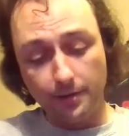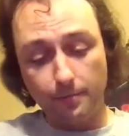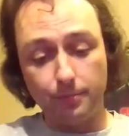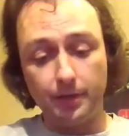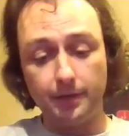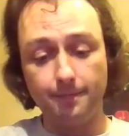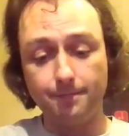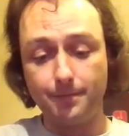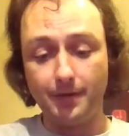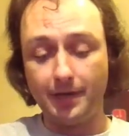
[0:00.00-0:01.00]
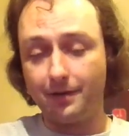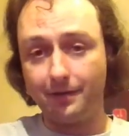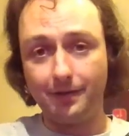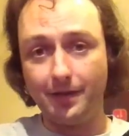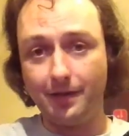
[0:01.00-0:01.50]
But I don't.
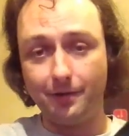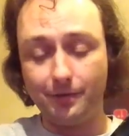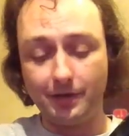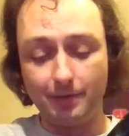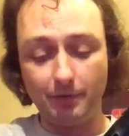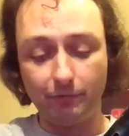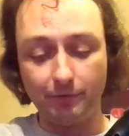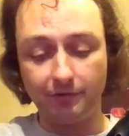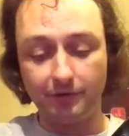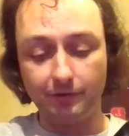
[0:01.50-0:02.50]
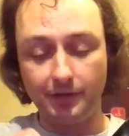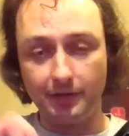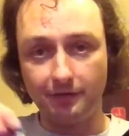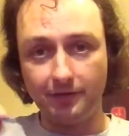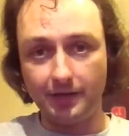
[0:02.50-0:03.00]
You know, you got to mess with this kill key. You
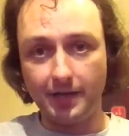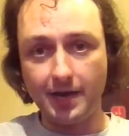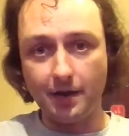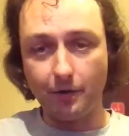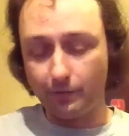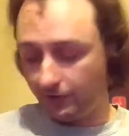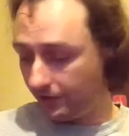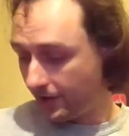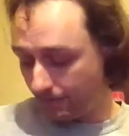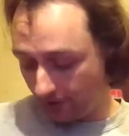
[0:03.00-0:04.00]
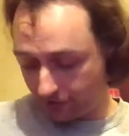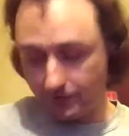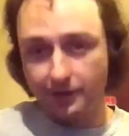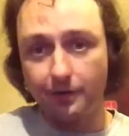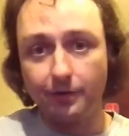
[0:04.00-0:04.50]
got to take it out. You got to make sure you
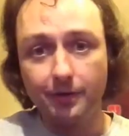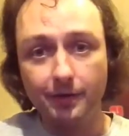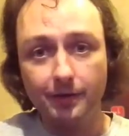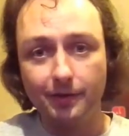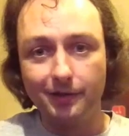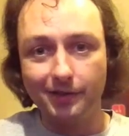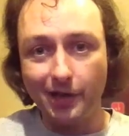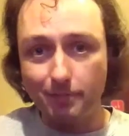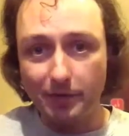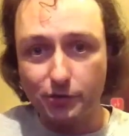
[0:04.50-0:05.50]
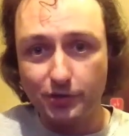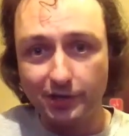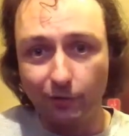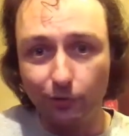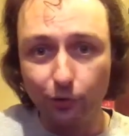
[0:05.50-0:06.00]
don't. You got to make sure you
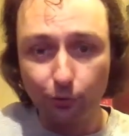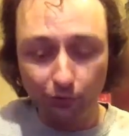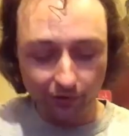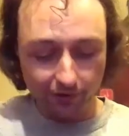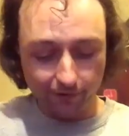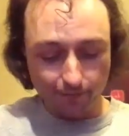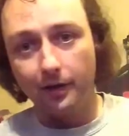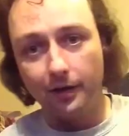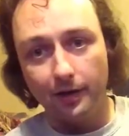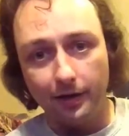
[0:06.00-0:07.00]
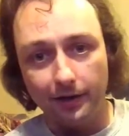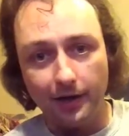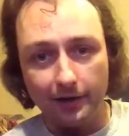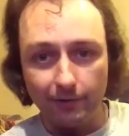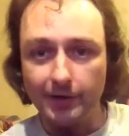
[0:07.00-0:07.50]
don't lose it. I
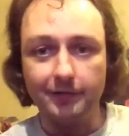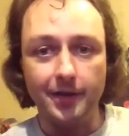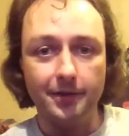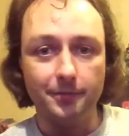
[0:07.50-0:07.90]
don't like that.